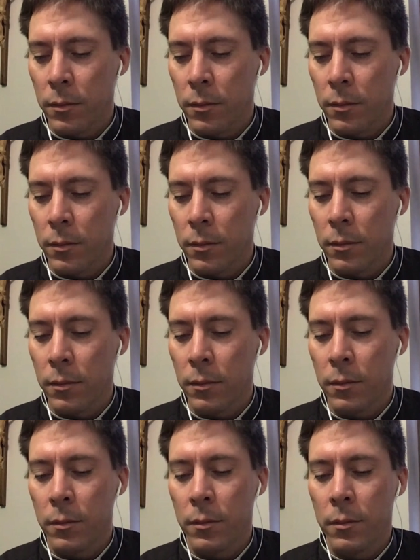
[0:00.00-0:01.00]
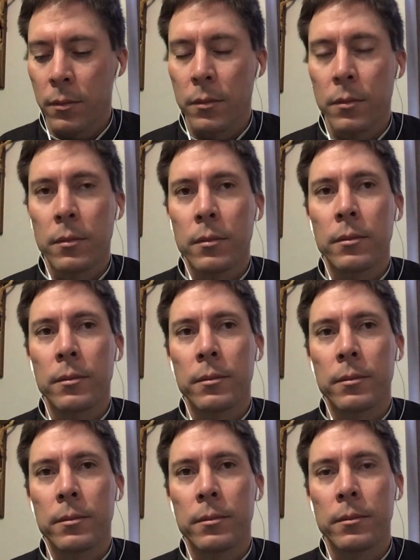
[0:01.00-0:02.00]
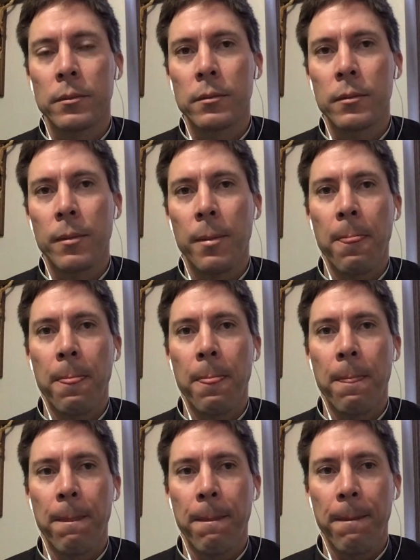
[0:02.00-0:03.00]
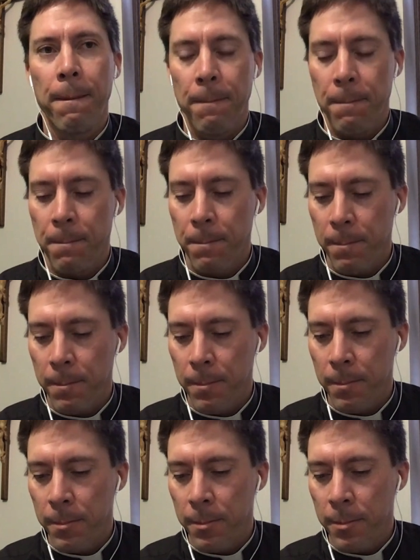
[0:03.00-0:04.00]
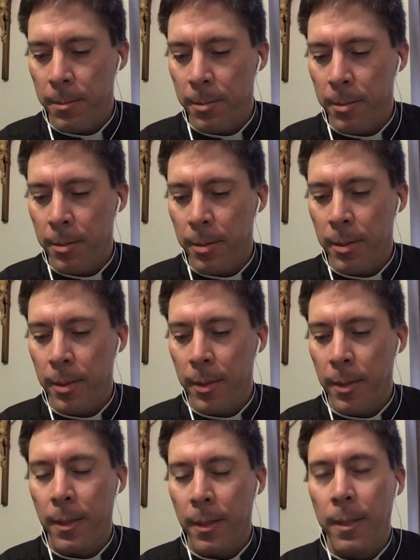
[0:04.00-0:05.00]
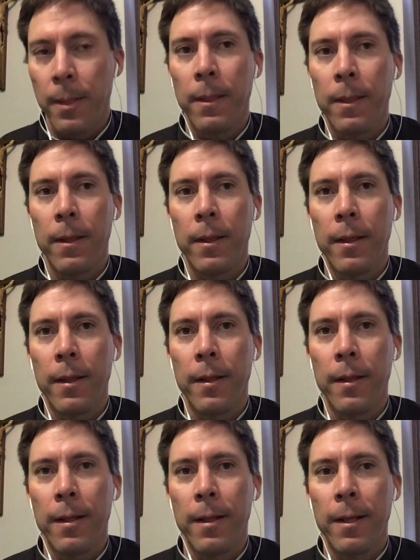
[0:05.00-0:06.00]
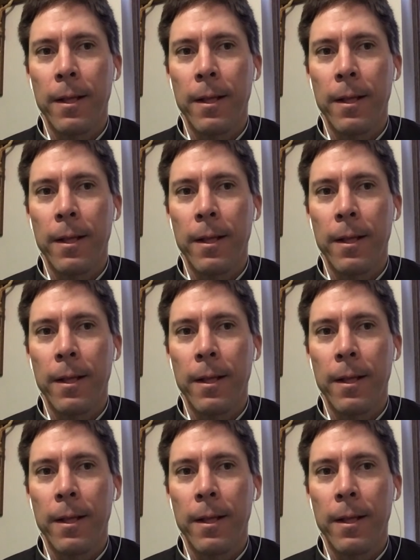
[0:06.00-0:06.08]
No words are spoken by the person on screen.